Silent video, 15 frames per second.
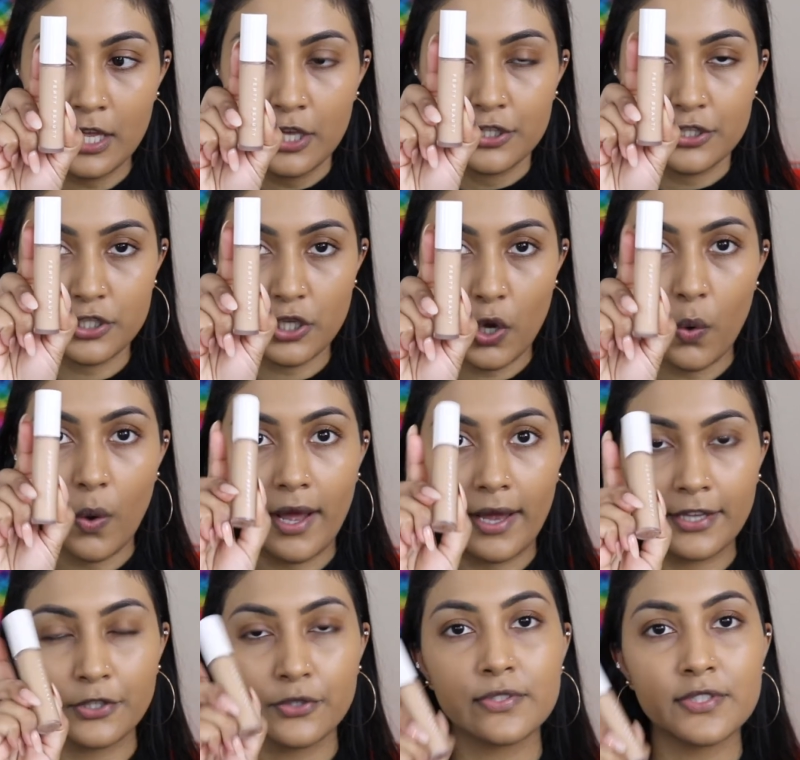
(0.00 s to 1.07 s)
So I
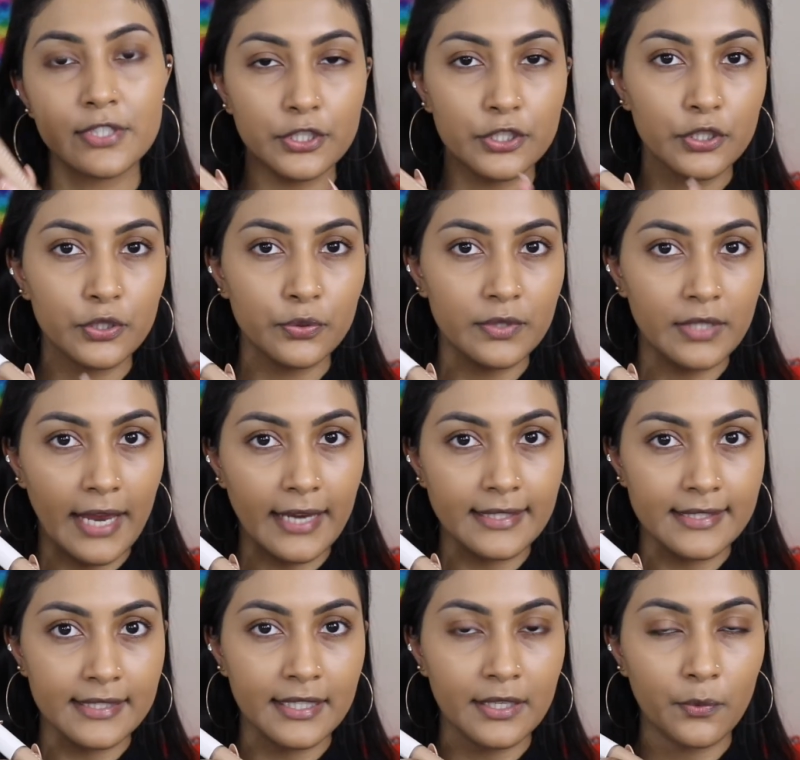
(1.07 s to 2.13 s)
use the
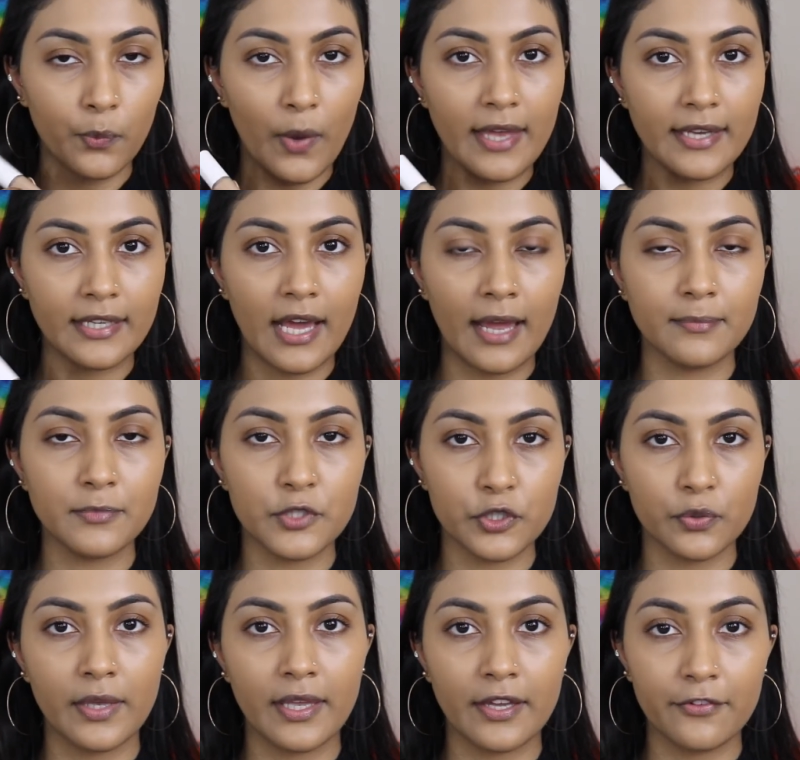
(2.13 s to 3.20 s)
290 when I'm
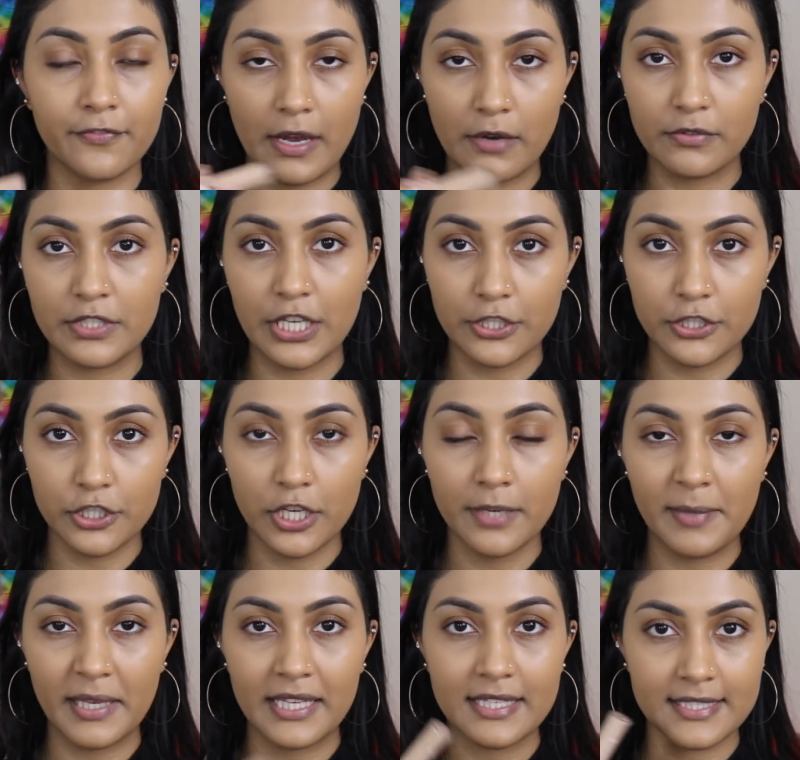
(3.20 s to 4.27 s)
doing foundation
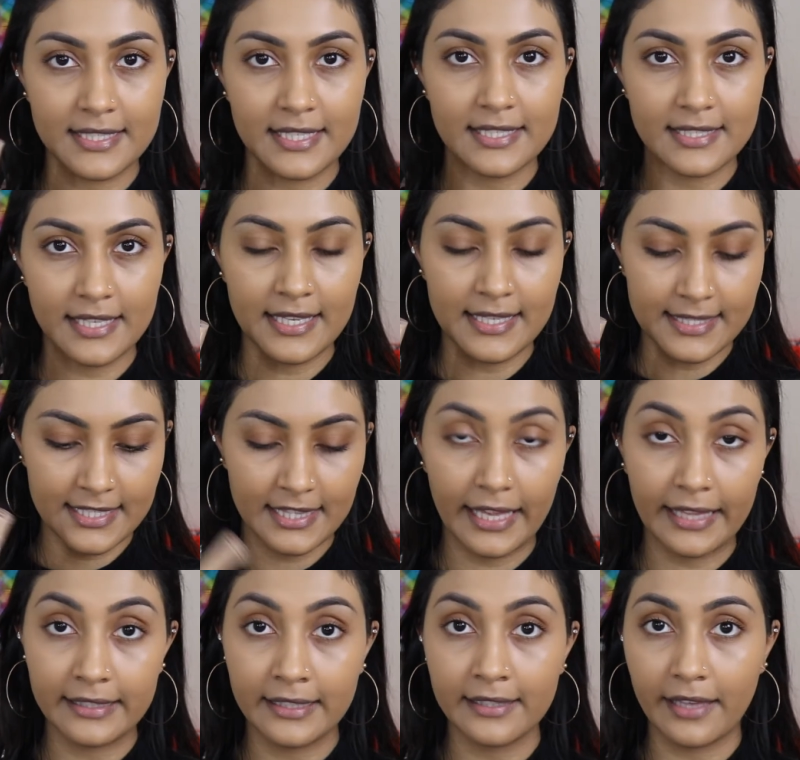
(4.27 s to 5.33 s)
because this is
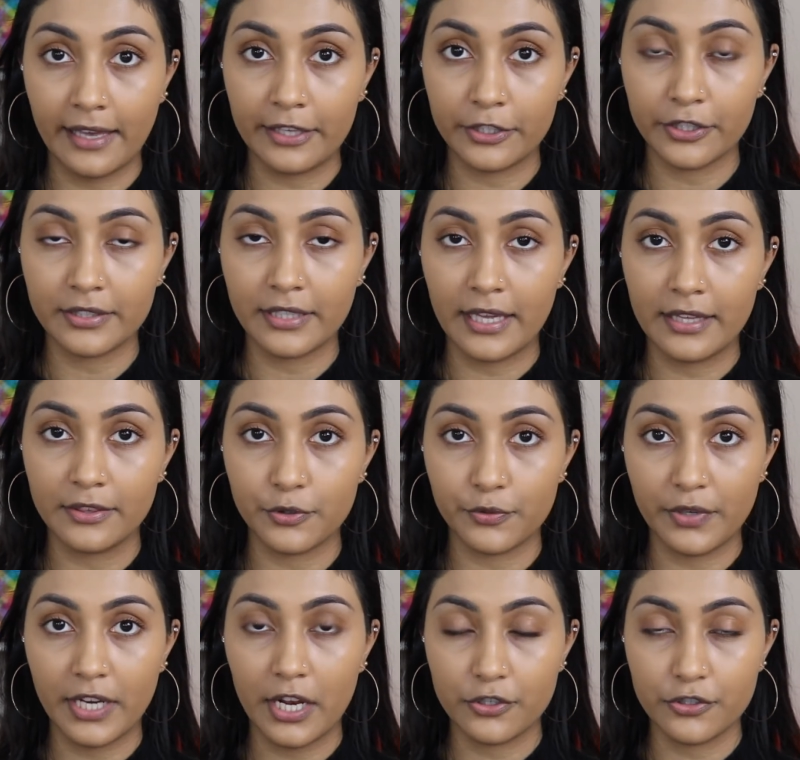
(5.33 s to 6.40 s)
slightly lighter than
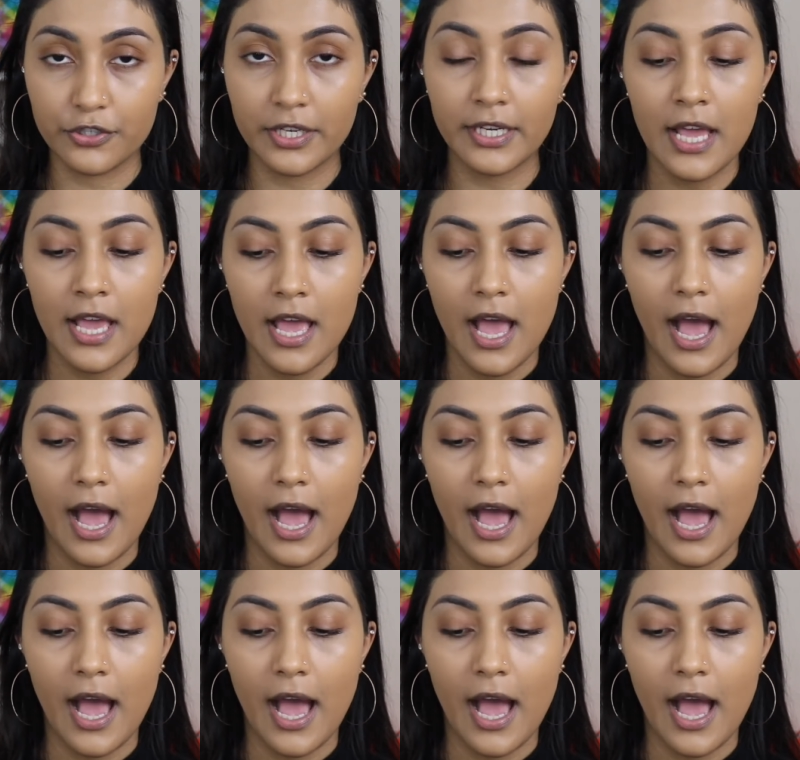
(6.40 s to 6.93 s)
300.